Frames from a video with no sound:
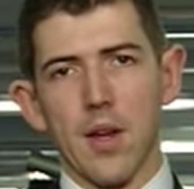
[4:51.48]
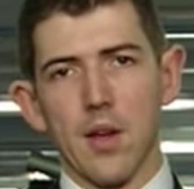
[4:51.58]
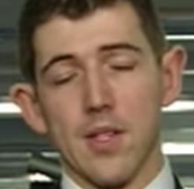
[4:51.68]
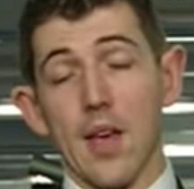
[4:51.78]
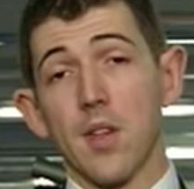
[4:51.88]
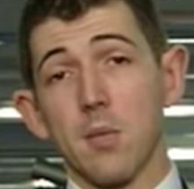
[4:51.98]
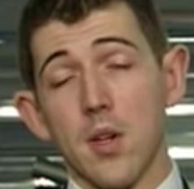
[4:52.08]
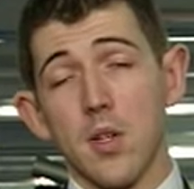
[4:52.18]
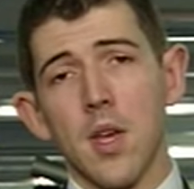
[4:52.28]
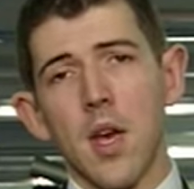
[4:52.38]
savings
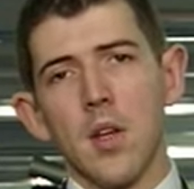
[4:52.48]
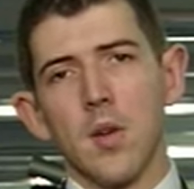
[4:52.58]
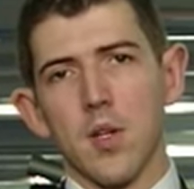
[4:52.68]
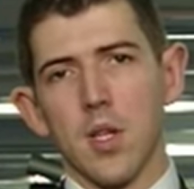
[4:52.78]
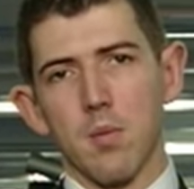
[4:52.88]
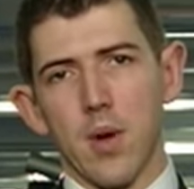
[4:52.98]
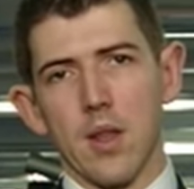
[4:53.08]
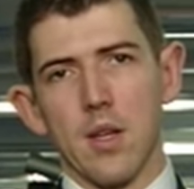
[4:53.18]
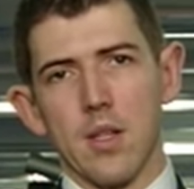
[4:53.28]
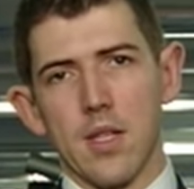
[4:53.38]
measures to actually
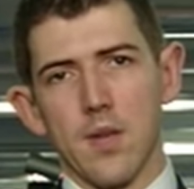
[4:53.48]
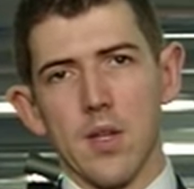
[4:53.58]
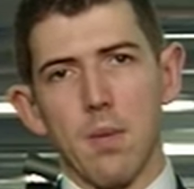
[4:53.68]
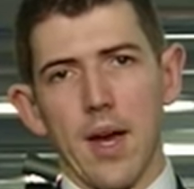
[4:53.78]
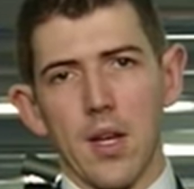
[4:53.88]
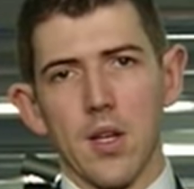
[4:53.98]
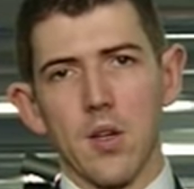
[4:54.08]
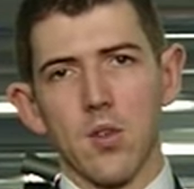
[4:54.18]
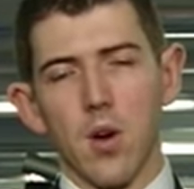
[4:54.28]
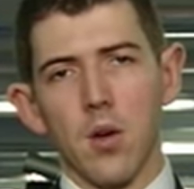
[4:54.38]
bring the deficit back into
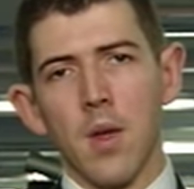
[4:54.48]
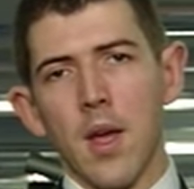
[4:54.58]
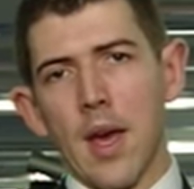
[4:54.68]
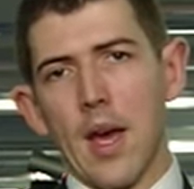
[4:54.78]
control